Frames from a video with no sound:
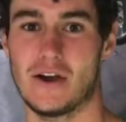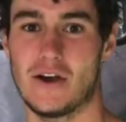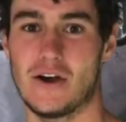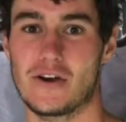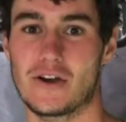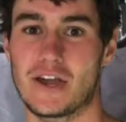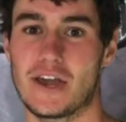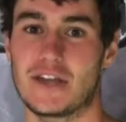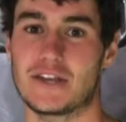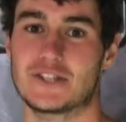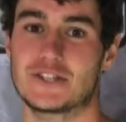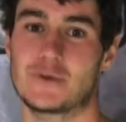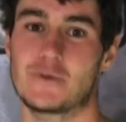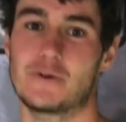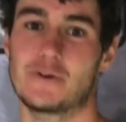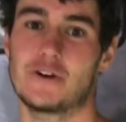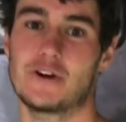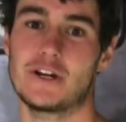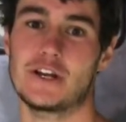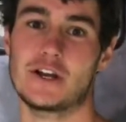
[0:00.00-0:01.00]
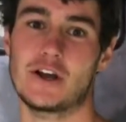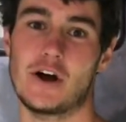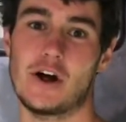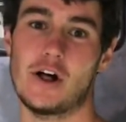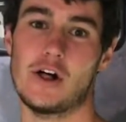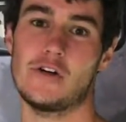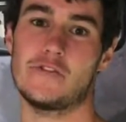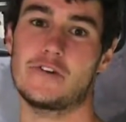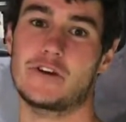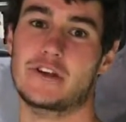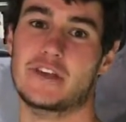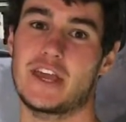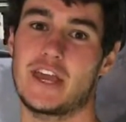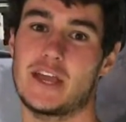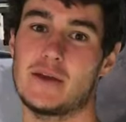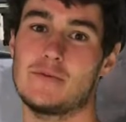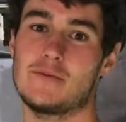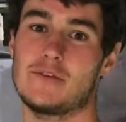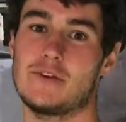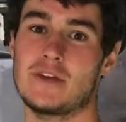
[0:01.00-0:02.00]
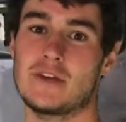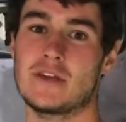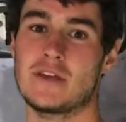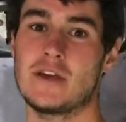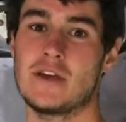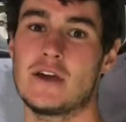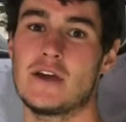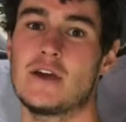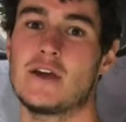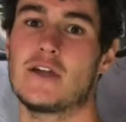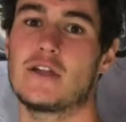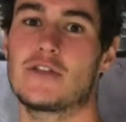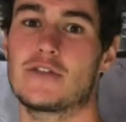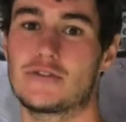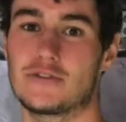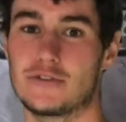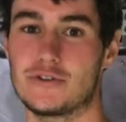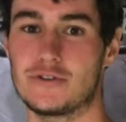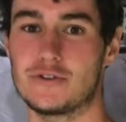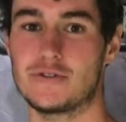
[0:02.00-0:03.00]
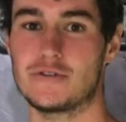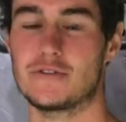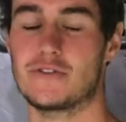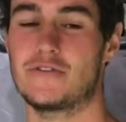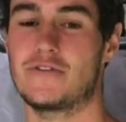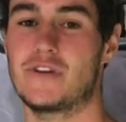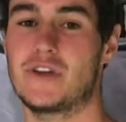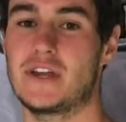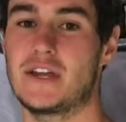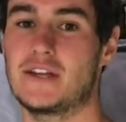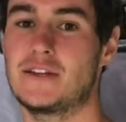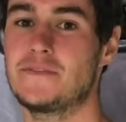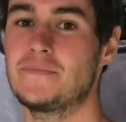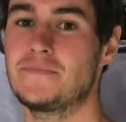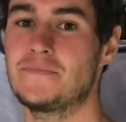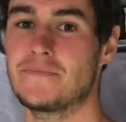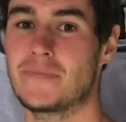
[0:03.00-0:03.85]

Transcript: Okay, so we're running all of our cabling through the van.